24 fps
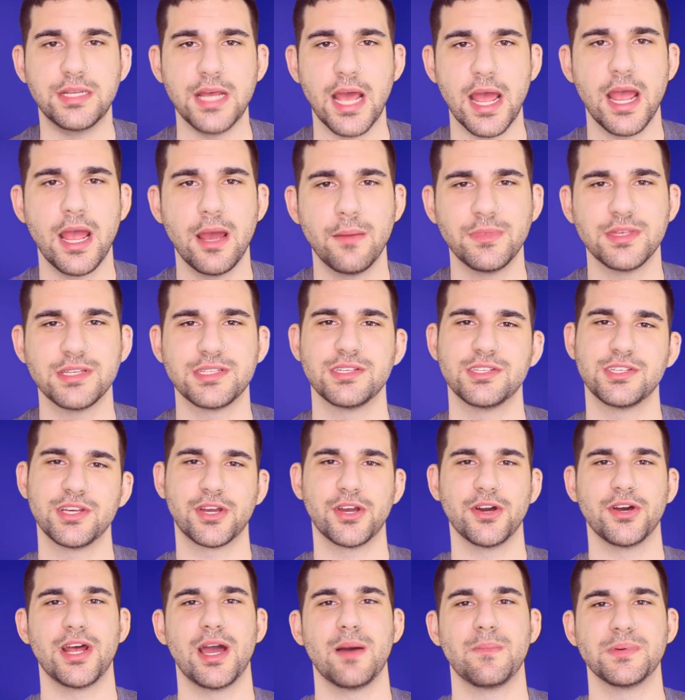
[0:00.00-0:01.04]
Damn, this is a
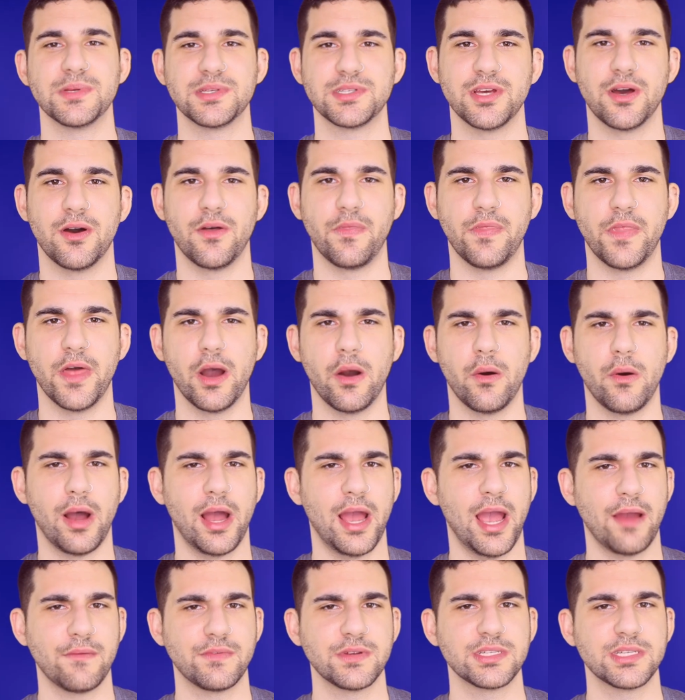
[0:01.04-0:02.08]
good episode, though
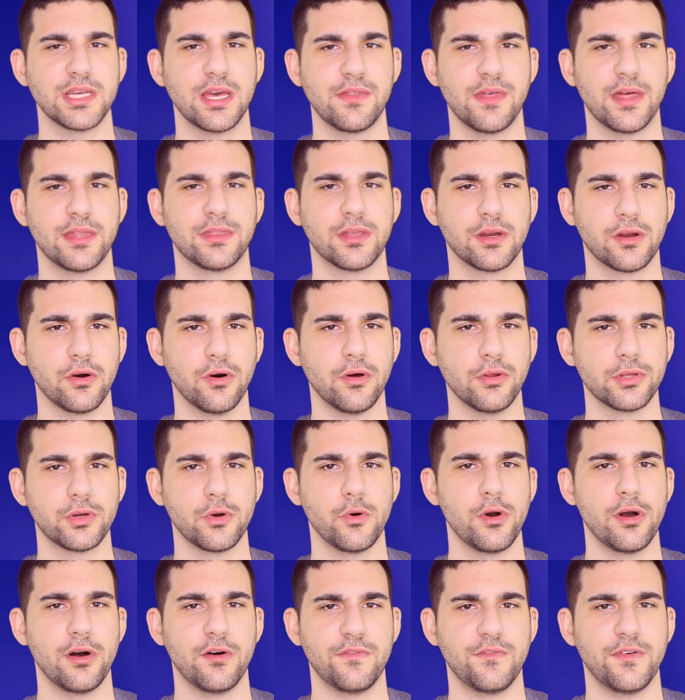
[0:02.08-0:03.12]
I have to say that the Gold
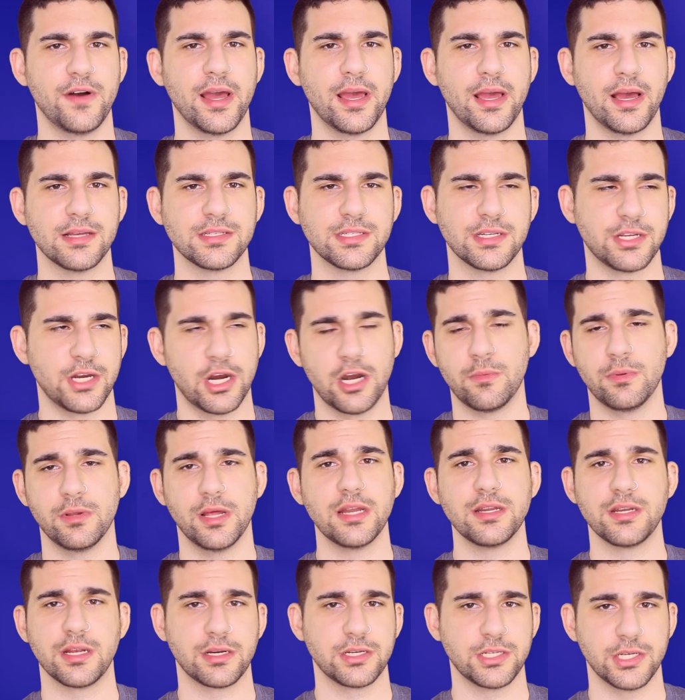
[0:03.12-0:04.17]
Goyle fight has a terrible
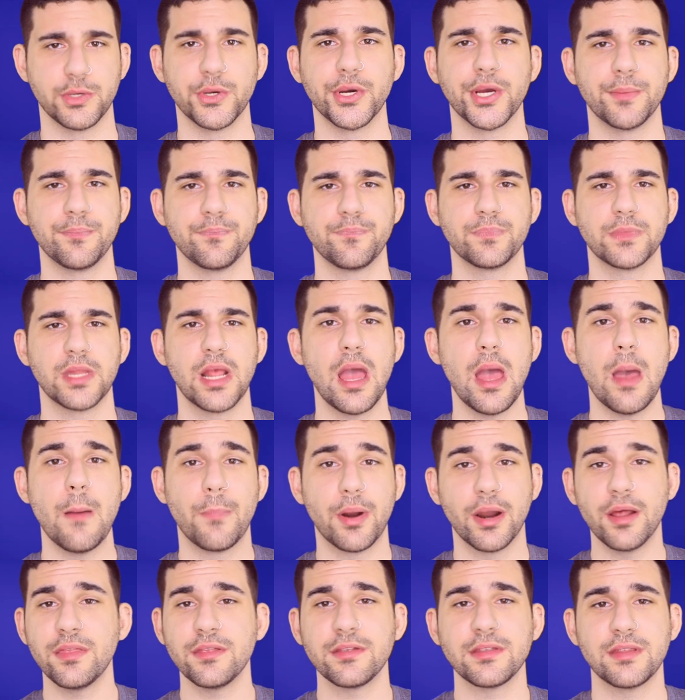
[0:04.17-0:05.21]
ending to it.
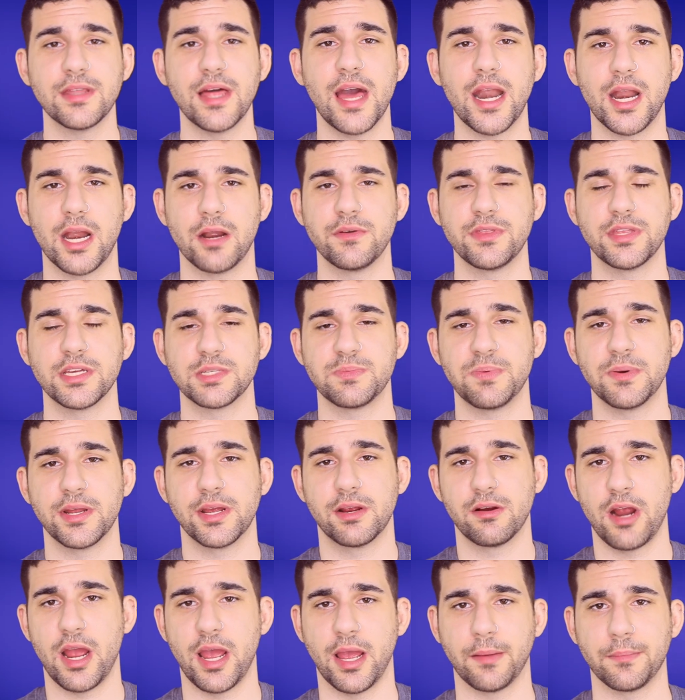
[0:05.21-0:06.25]
But other than that, everything's pretty
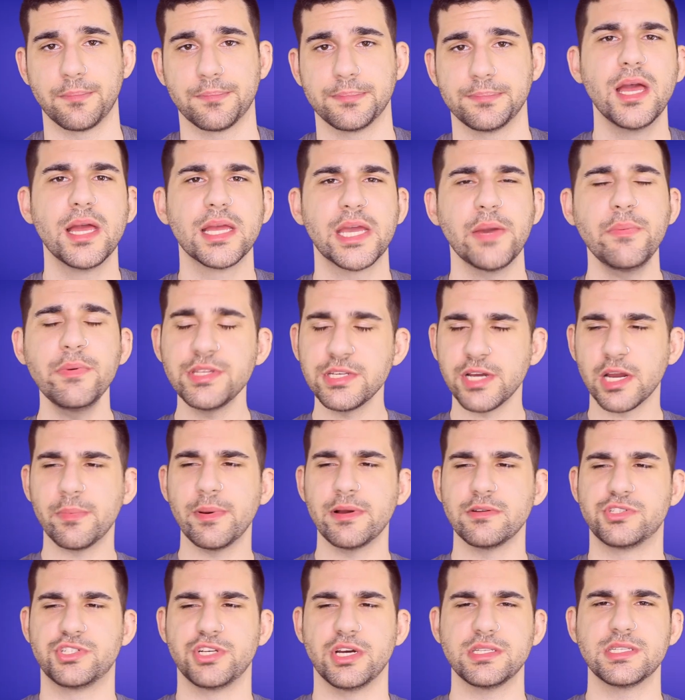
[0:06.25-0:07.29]
great. Can we talk
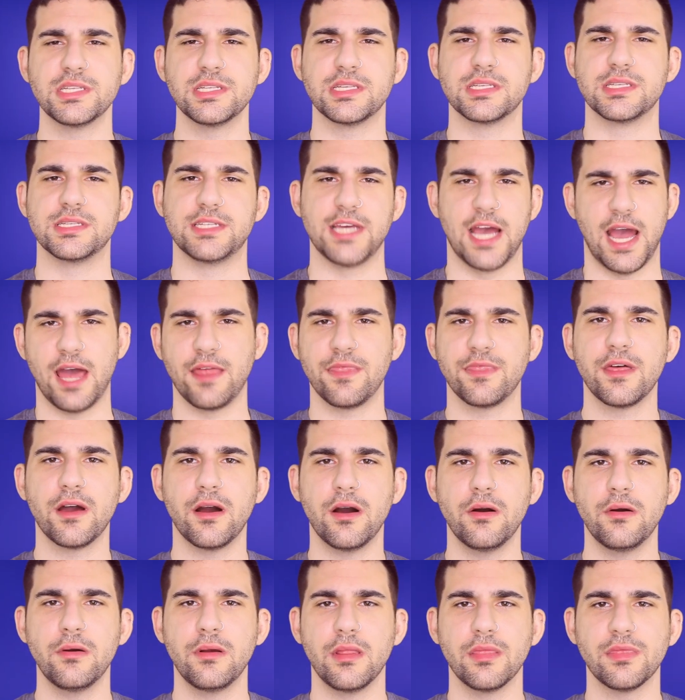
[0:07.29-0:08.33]
about Justin's dad,
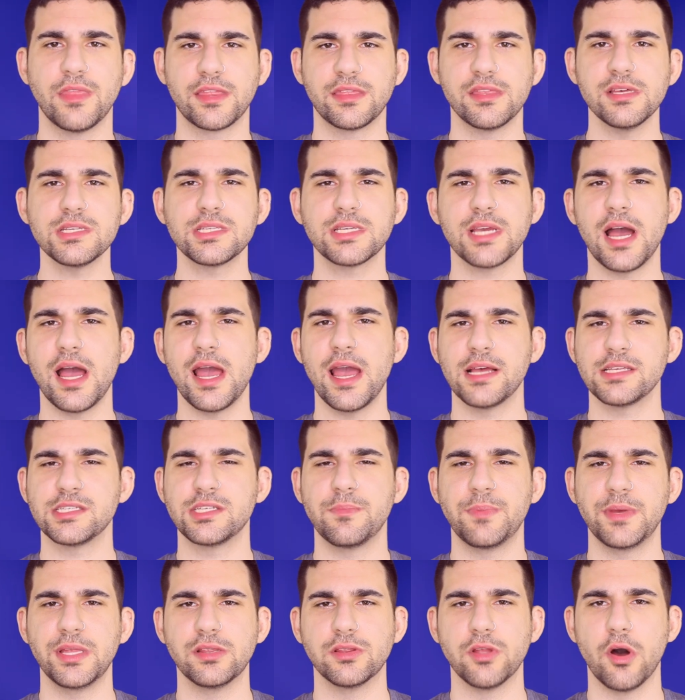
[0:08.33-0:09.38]
though? Like, this guy has
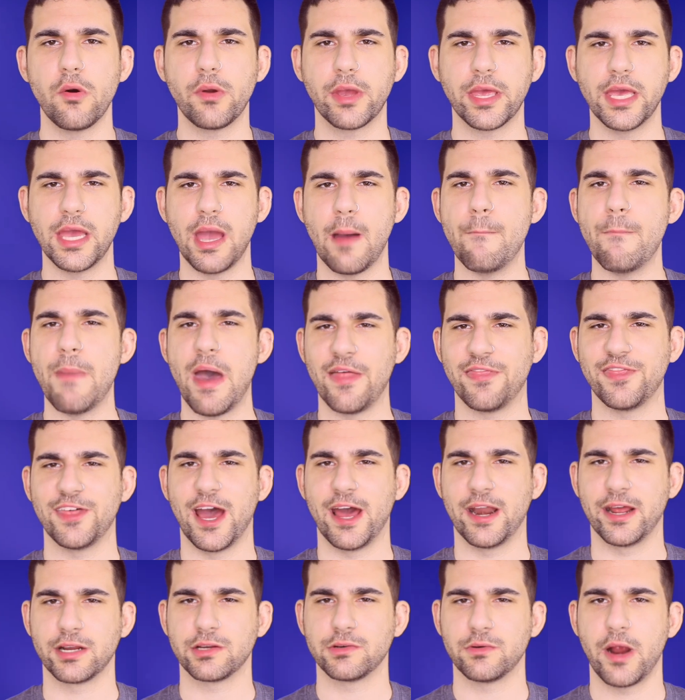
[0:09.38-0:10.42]
to be low-key a meth
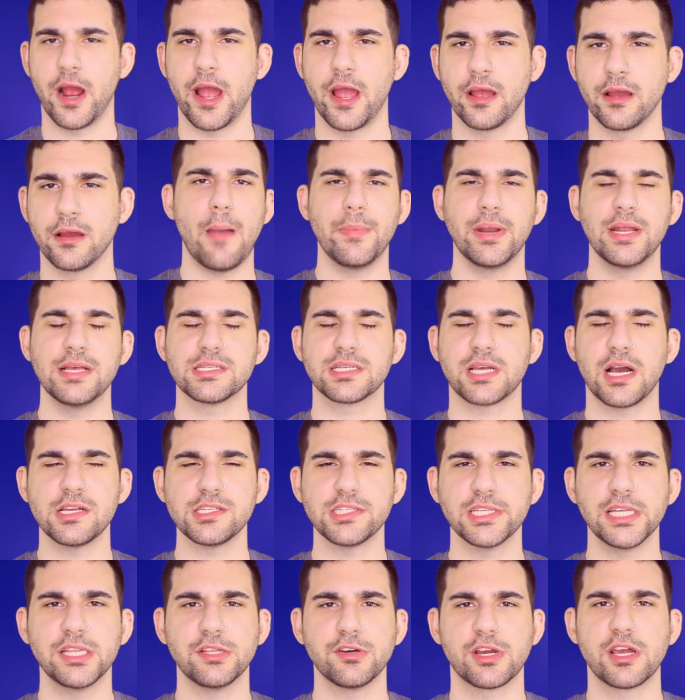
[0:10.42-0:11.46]
addict, right? I mean, he's
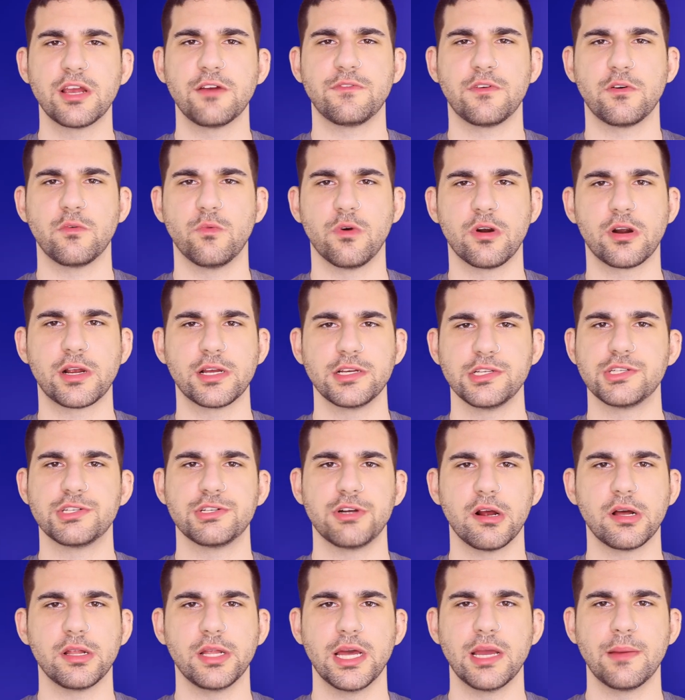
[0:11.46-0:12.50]
constantly looking for work and
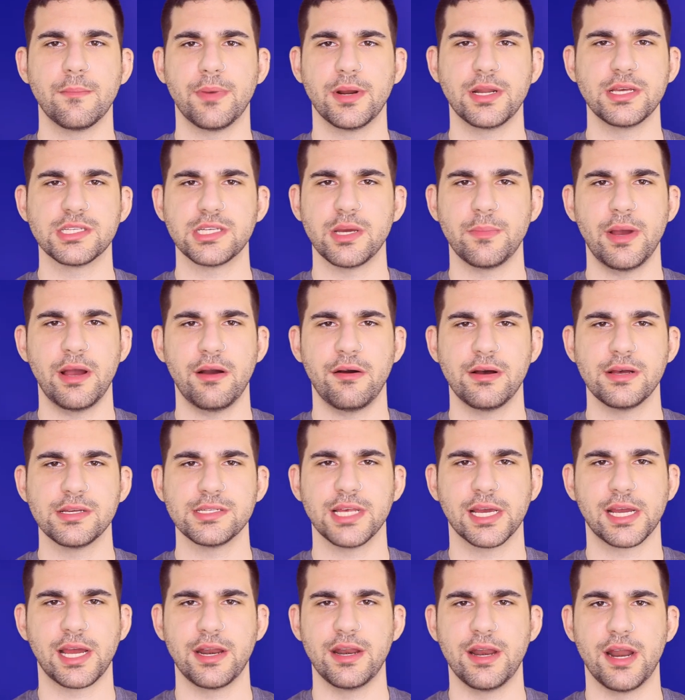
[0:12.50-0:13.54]
struggling, but he somehow
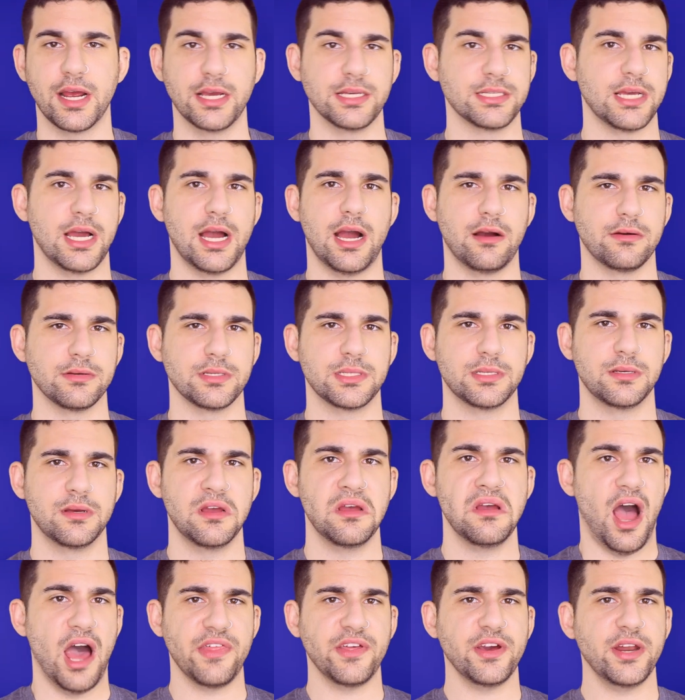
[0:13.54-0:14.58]
has, like, a nice house.
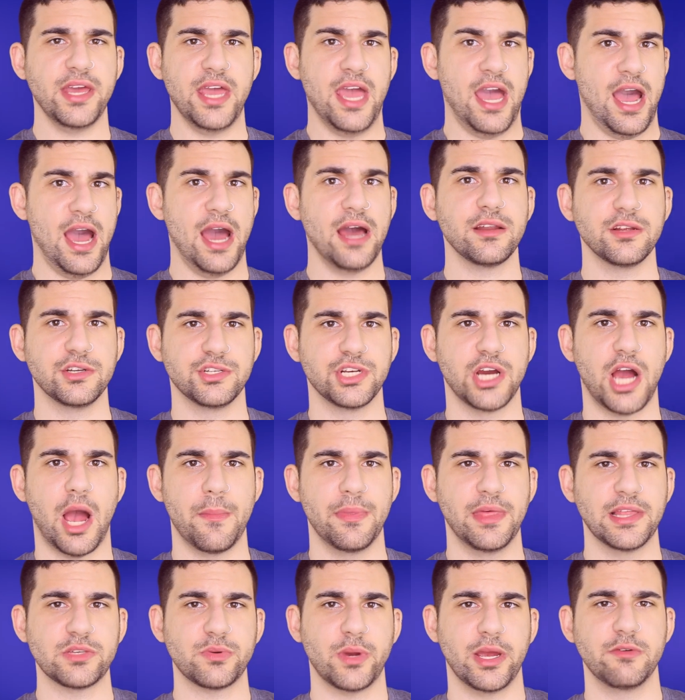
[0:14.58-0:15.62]
I thought he had a
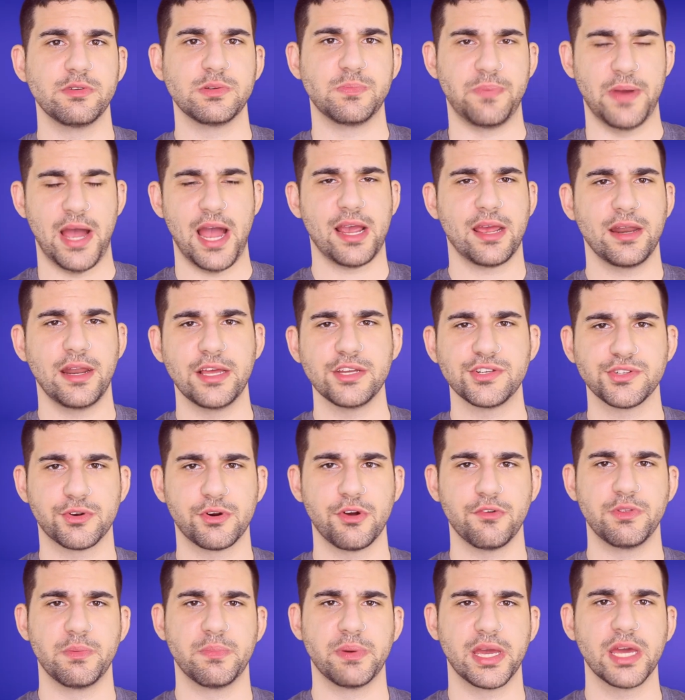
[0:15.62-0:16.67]
job, and that's why he was back in Angel
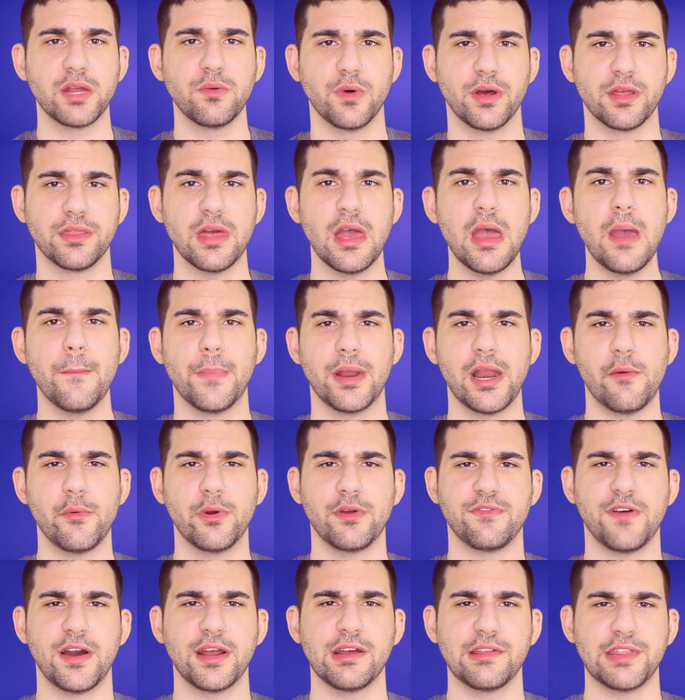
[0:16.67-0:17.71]
Grove to begin with, but now
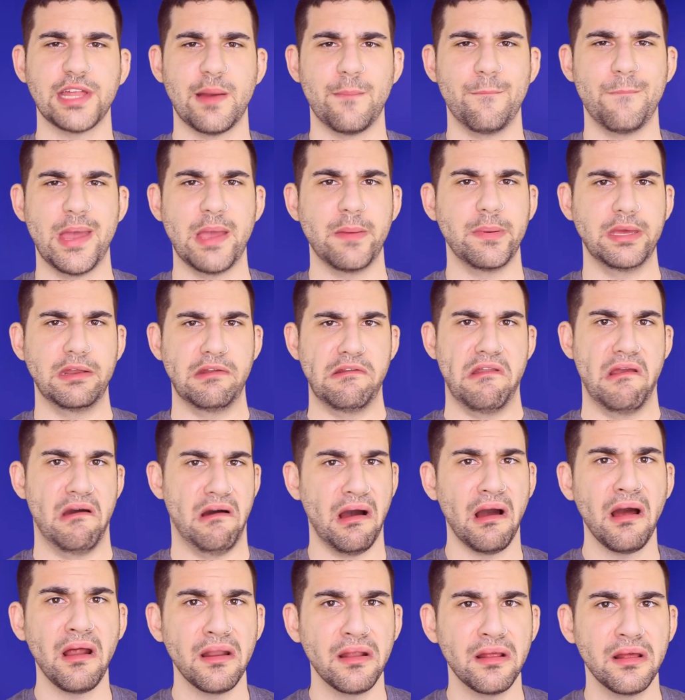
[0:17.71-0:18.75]
we find out that maybe
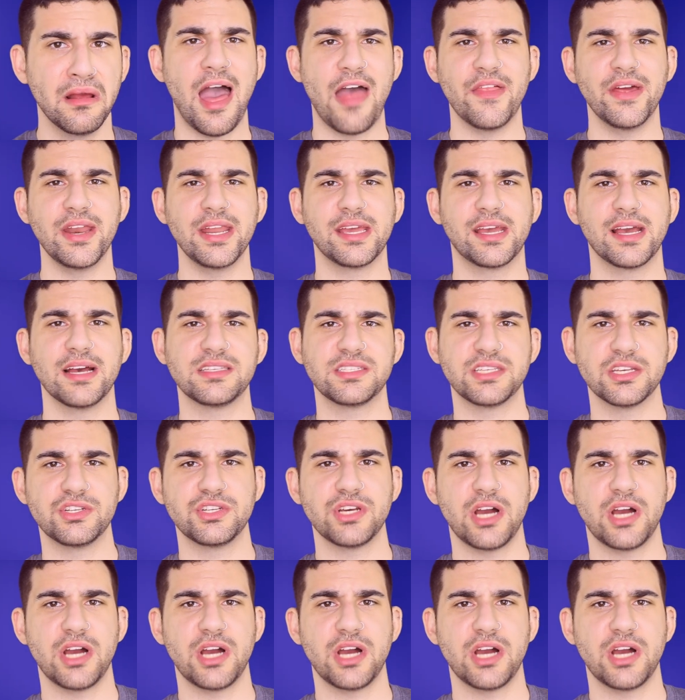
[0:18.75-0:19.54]
not. And then he gets a